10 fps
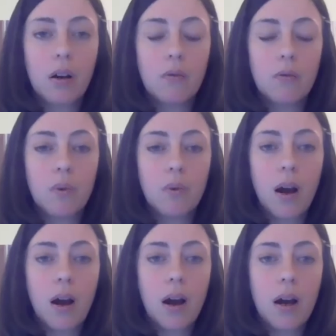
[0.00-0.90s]
of
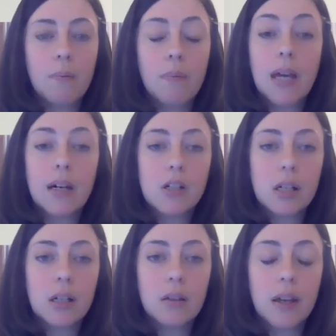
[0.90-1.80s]

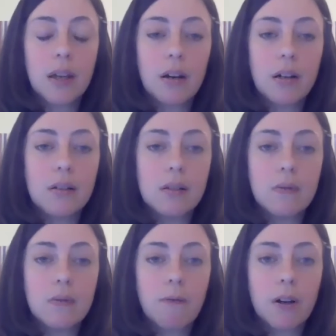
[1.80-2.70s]
managing the areas
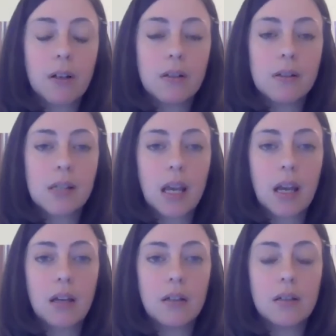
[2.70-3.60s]
of difference
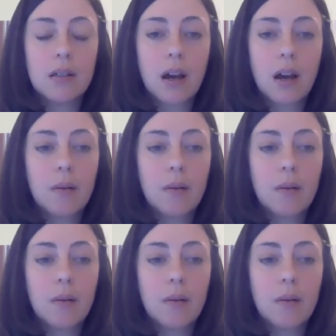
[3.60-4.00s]
and